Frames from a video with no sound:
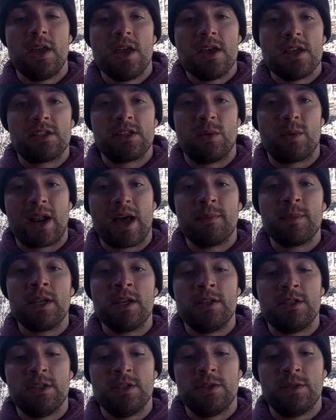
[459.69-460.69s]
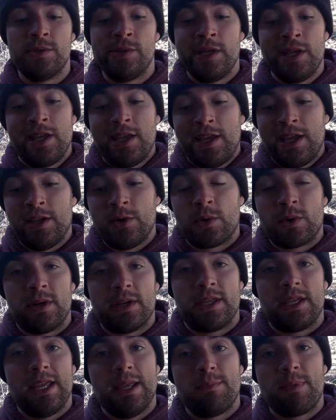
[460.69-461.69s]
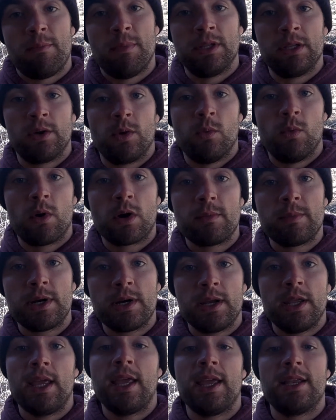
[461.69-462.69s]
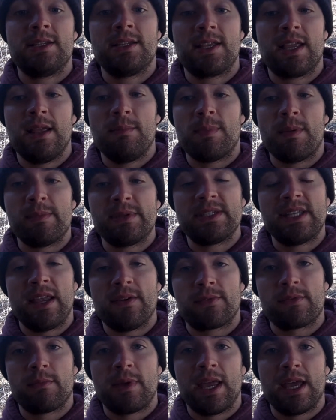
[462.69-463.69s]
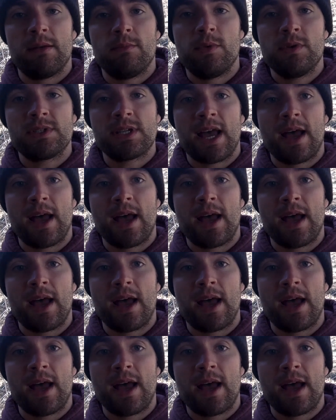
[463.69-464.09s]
So what I'm going to do in order to keep them a little warmer and to keep them safe from animals,